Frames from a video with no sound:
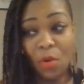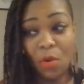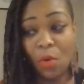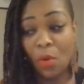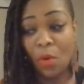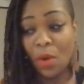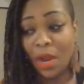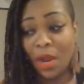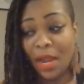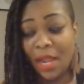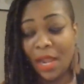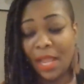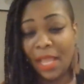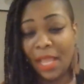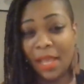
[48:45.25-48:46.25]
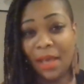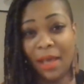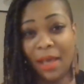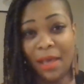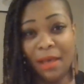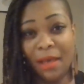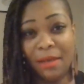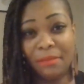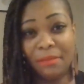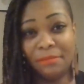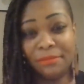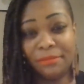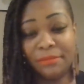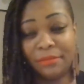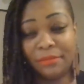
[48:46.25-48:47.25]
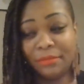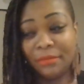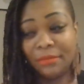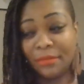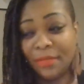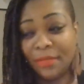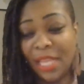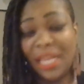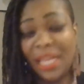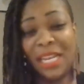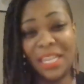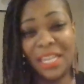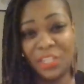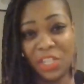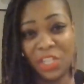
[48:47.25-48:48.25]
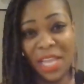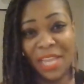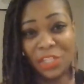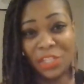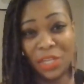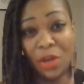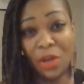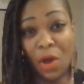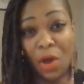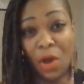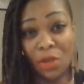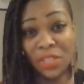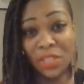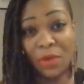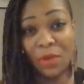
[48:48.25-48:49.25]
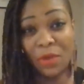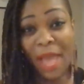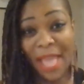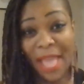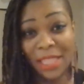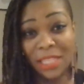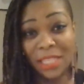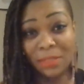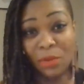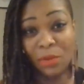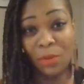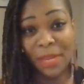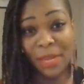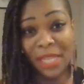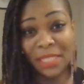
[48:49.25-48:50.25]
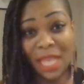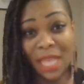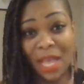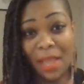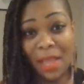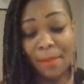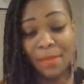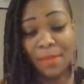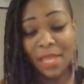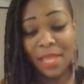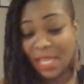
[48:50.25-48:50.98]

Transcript: or an initiation also at this moment in time,